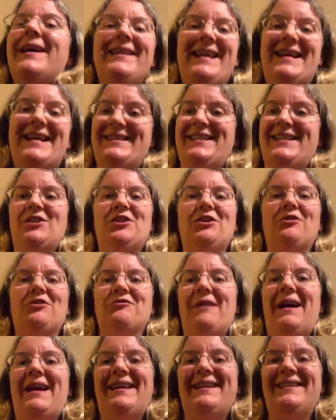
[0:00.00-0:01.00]
That's such a
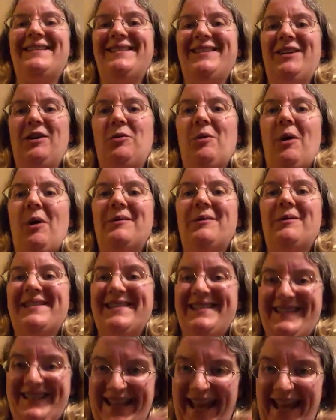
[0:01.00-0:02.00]
great quote
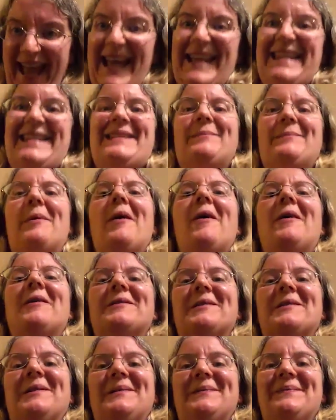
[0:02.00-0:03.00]
to end a
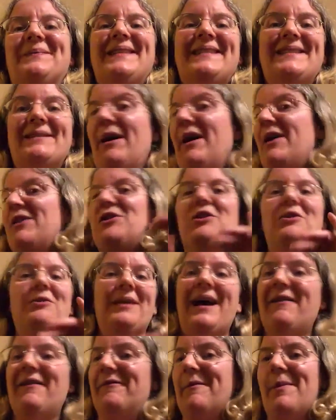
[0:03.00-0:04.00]
part on. So I knew
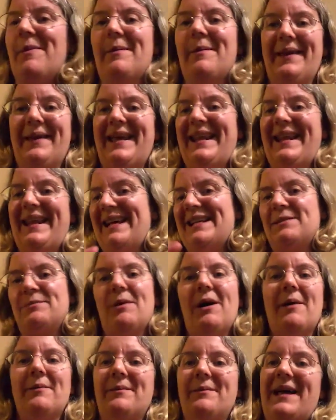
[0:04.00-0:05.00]
that from the beginning, that's
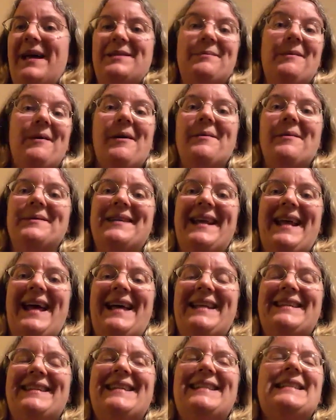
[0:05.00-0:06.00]
where I was going to
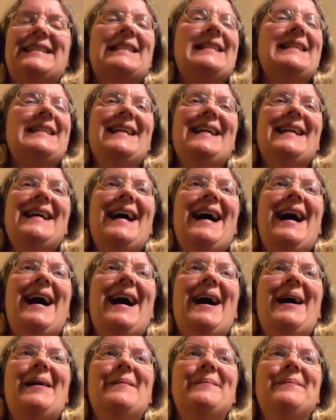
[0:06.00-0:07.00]
end it.
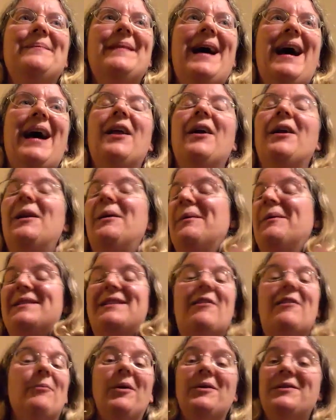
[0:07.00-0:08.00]
And only
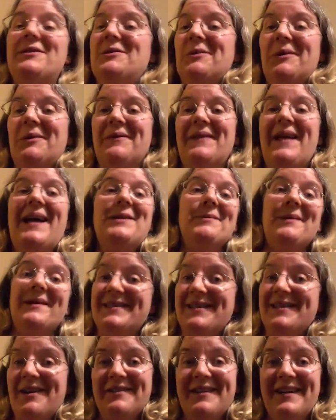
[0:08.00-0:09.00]
once I've plotted all of that do I
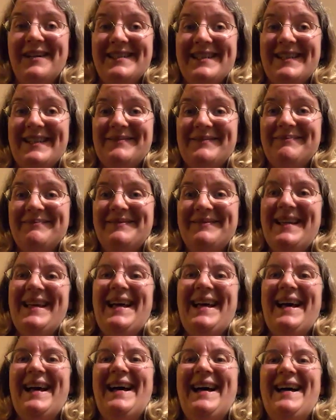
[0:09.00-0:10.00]
start writing.
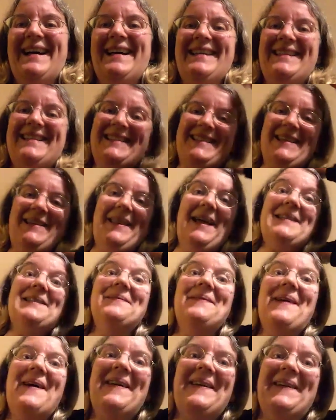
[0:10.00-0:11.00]
So that's
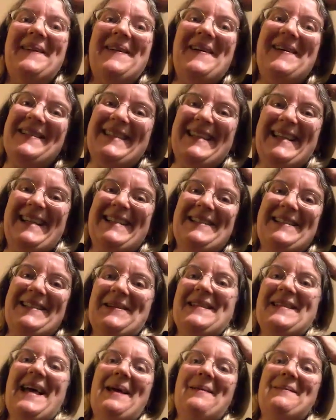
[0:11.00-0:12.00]
a very long answer because you
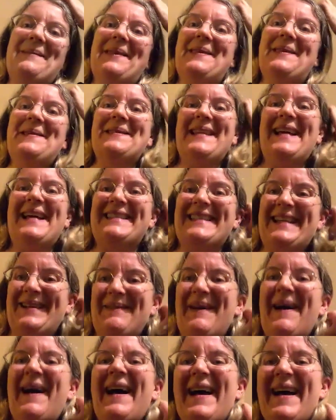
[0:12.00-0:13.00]
can tell I'm enthusiastic
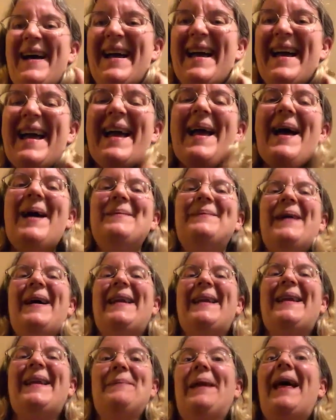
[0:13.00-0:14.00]

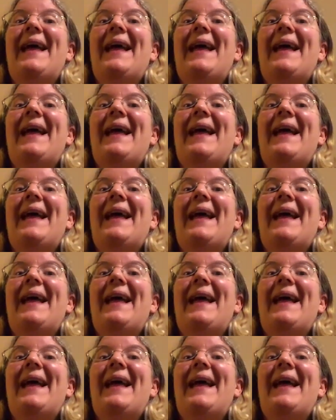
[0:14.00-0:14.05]
about it.